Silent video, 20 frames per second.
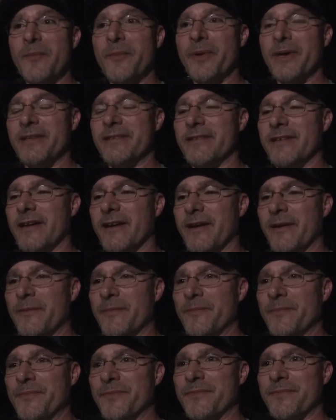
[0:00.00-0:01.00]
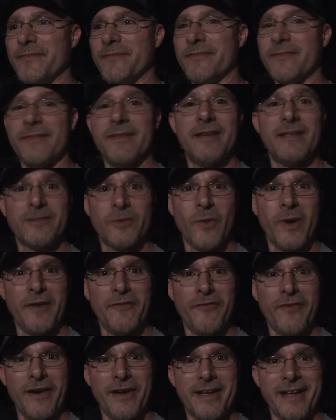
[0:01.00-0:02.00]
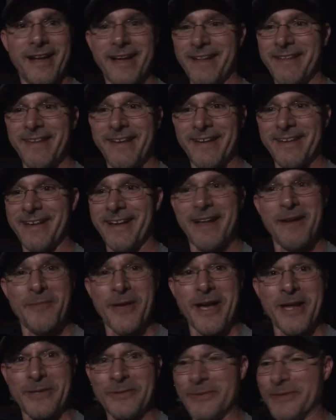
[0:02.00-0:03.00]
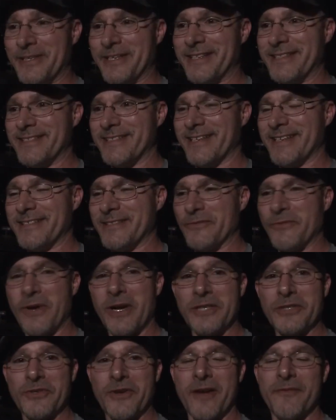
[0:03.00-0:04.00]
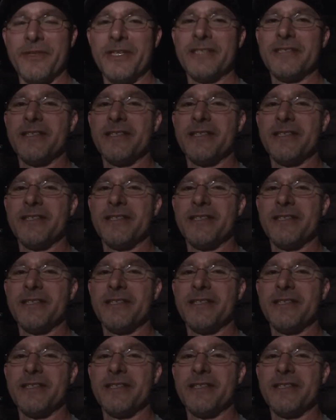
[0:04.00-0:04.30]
But it's quite fun, I got to tell you. I got to be honest with you, it's a rush driving